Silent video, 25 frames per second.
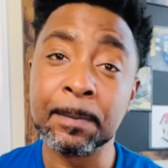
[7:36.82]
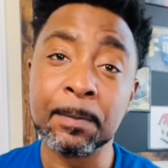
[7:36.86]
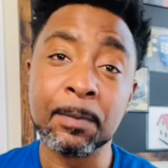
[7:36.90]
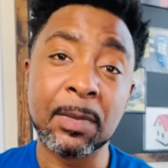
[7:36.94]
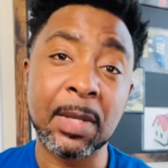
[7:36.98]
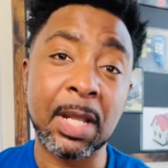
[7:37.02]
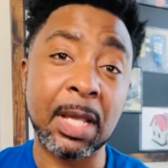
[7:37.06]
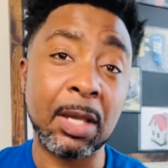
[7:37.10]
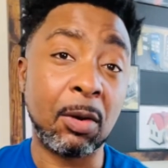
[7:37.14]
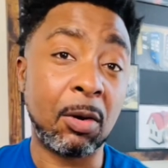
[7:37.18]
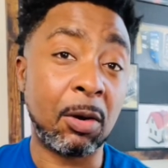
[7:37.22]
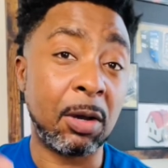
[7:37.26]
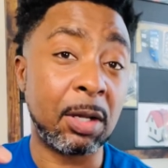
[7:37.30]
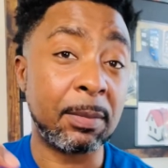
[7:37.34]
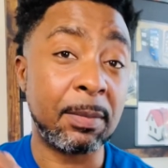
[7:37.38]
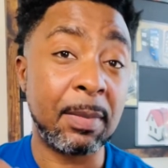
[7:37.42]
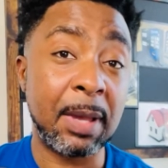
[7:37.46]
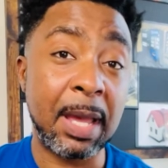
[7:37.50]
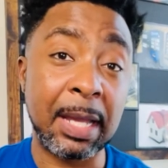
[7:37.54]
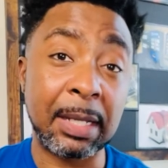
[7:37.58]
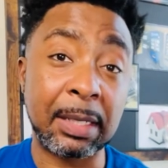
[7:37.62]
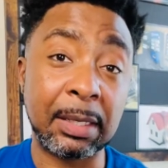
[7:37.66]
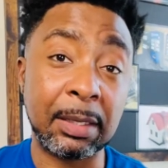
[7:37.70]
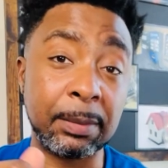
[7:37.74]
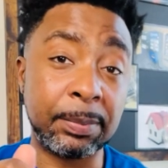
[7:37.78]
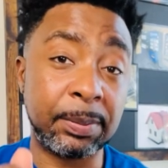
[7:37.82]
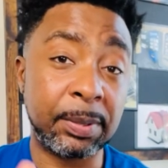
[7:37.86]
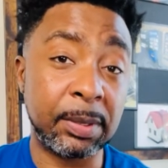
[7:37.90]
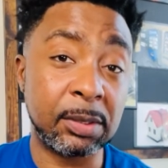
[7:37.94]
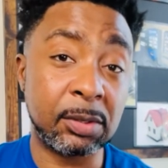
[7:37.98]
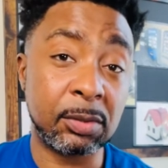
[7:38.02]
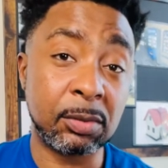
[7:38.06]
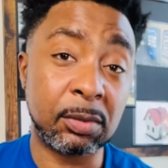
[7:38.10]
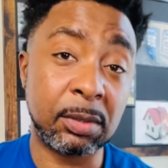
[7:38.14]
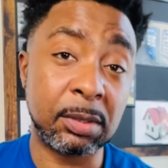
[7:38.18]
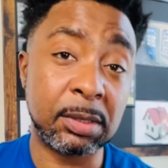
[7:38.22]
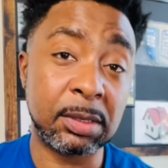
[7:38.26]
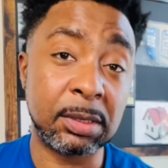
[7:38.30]
It automatically puts
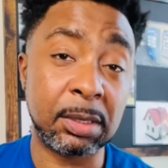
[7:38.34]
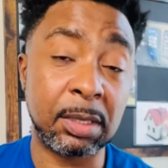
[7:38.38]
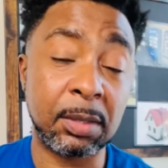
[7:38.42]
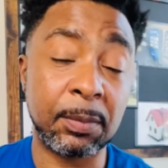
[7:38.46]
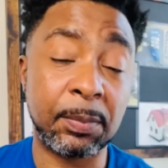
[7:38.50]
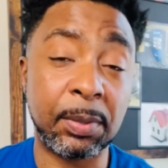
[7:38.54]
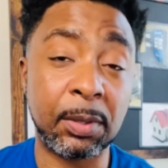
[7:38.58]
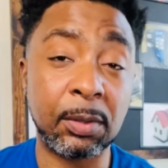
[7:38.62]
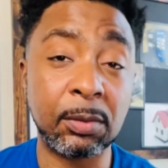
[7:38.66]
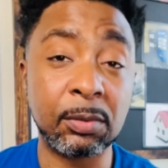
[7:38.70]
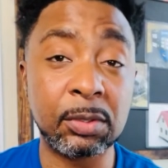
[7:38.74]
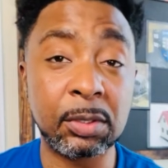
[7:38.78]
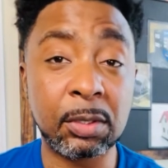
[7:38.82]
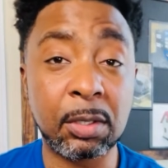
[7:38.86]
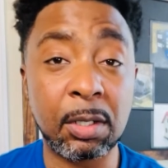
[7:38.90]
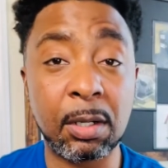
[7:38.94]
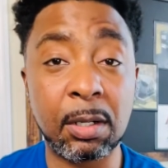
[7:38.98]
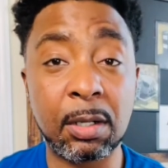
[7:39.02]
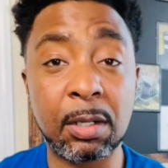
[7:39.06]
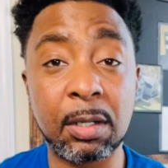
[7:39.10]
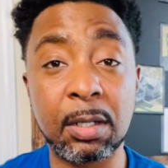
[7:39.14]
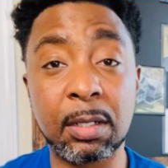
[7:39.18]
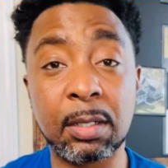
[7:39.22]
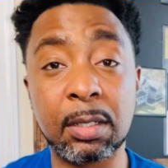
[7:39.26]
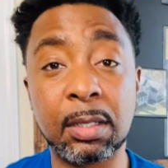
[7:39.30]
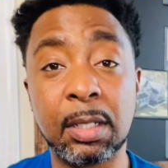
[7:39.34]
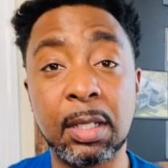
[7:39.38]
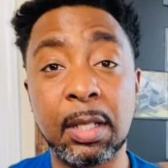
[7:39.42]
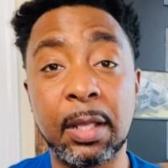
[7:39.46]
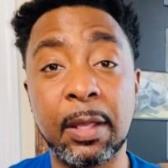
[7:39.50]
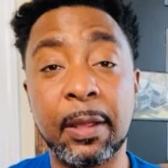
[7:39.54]
it onto a postcard.